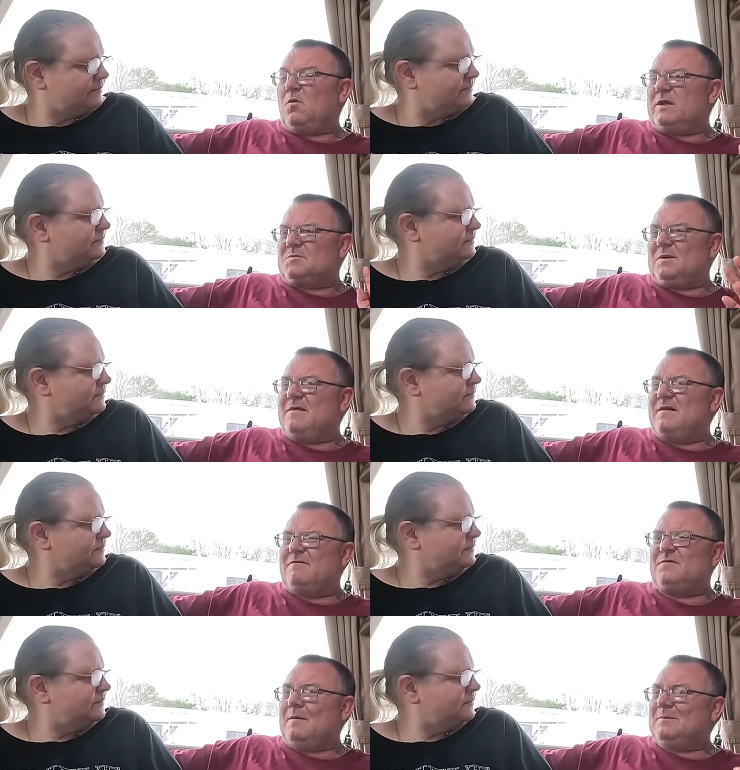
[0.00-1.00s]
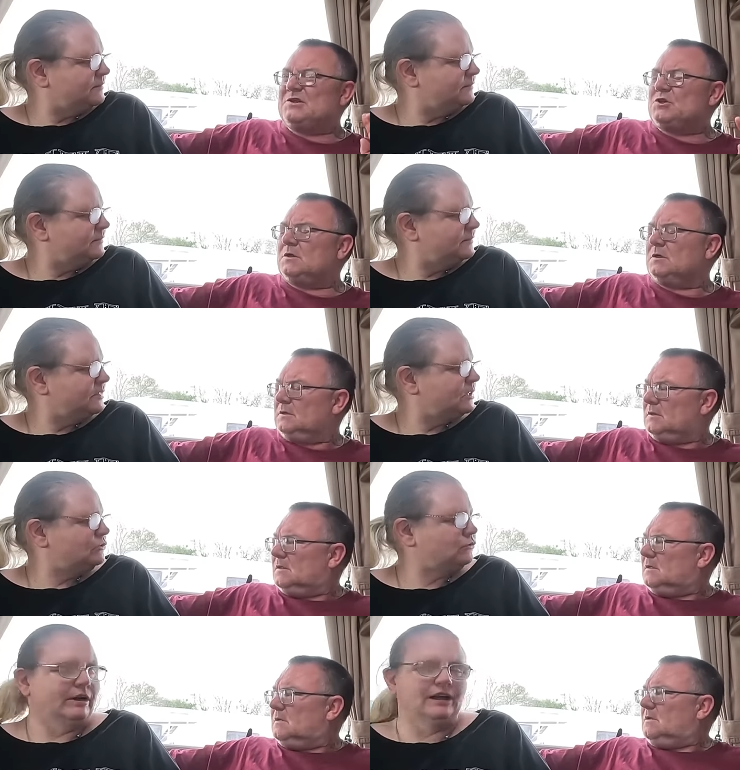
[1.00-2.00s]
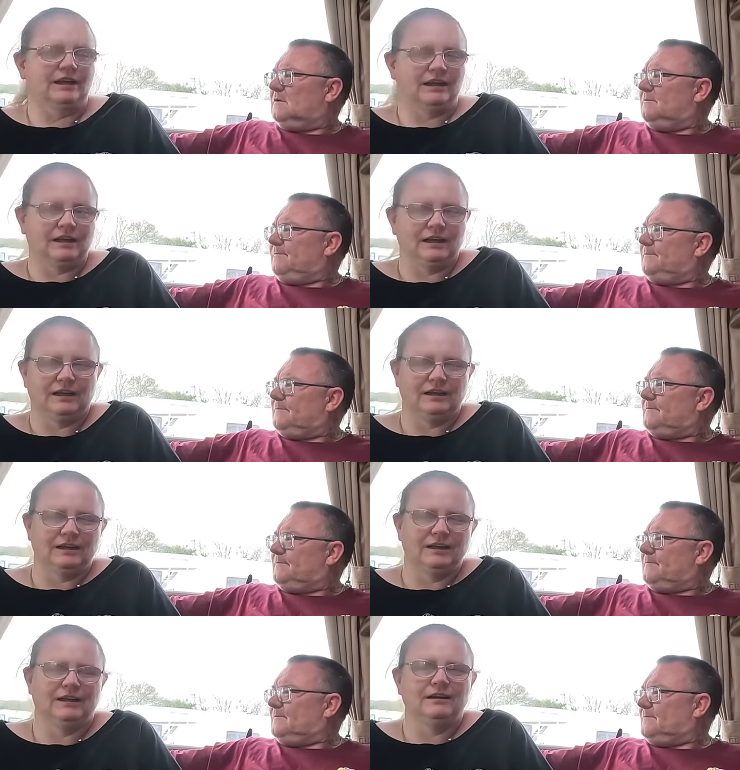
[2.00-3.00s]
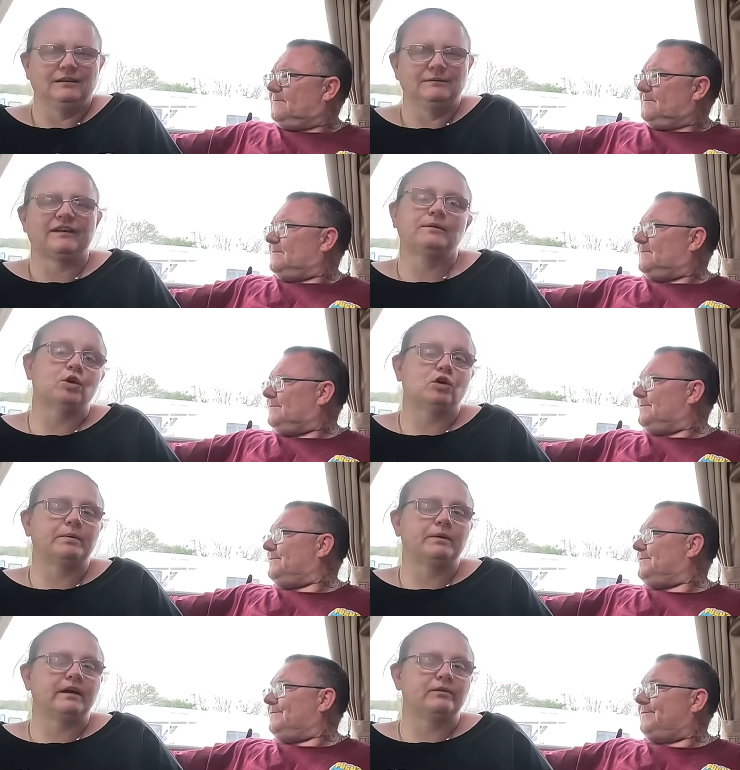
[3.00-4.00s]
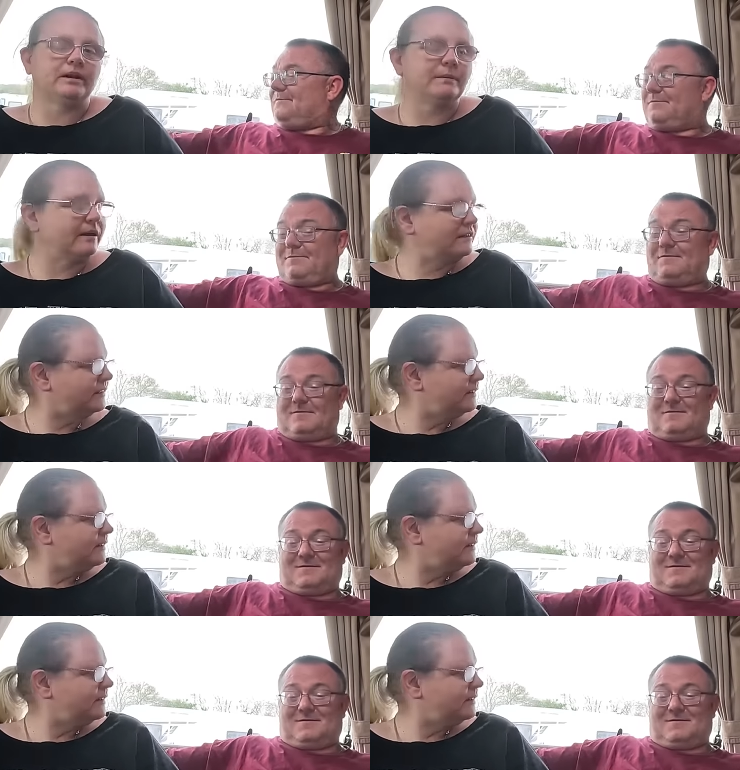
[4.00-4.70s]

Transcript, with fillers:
Speaker 1: won't explain that family show.
Speaker 2: Rain. So he woke up on it. He's Weetabix.